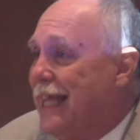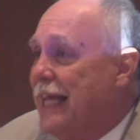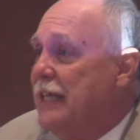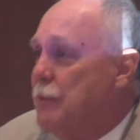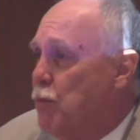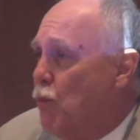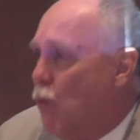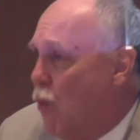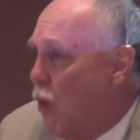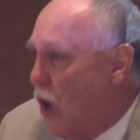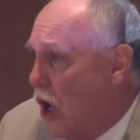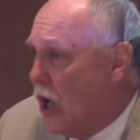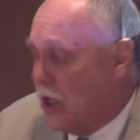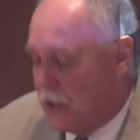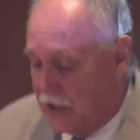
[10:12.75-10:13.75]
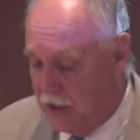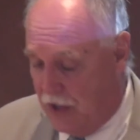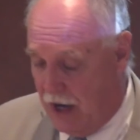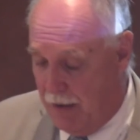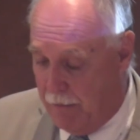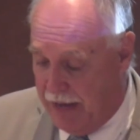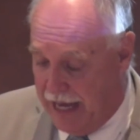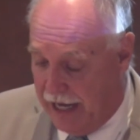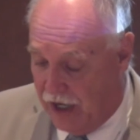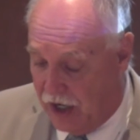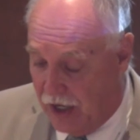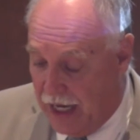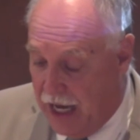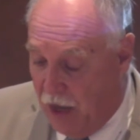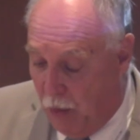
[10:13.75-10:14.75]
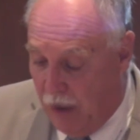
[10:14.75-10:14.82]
things worse, not better?